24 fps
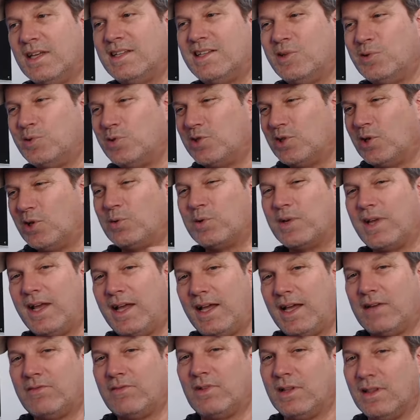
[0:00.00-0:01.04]
you don't
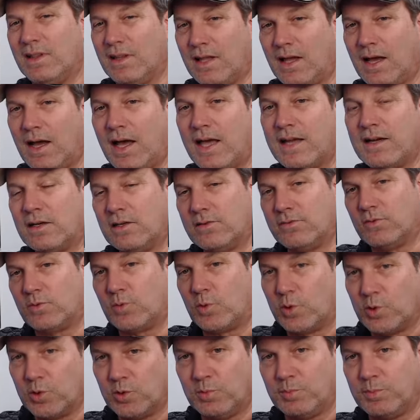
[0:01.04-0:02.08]
have a lot of
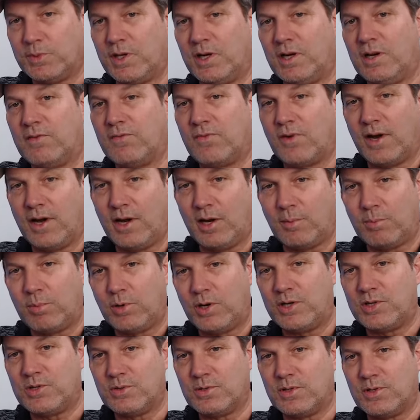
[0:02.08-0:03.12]
room there for air
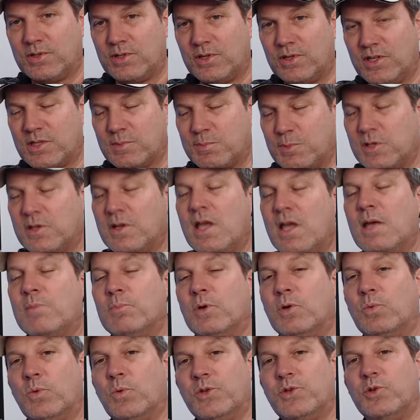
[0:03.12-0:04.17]
pressure adjustment.
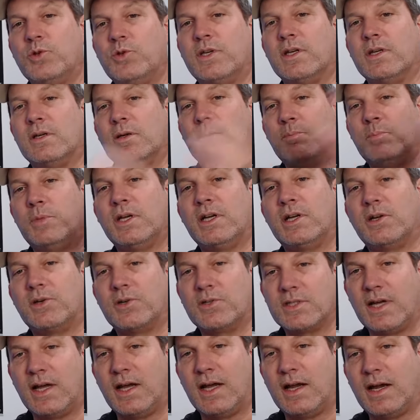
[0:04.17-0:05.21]
But when you get a bigger
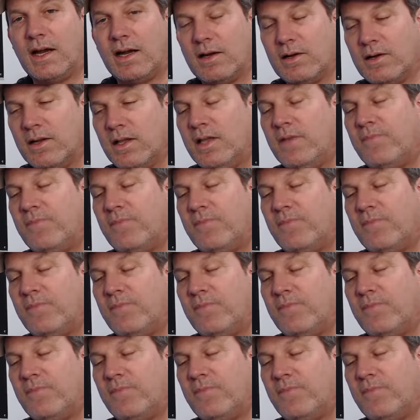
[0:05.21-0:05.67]
tire,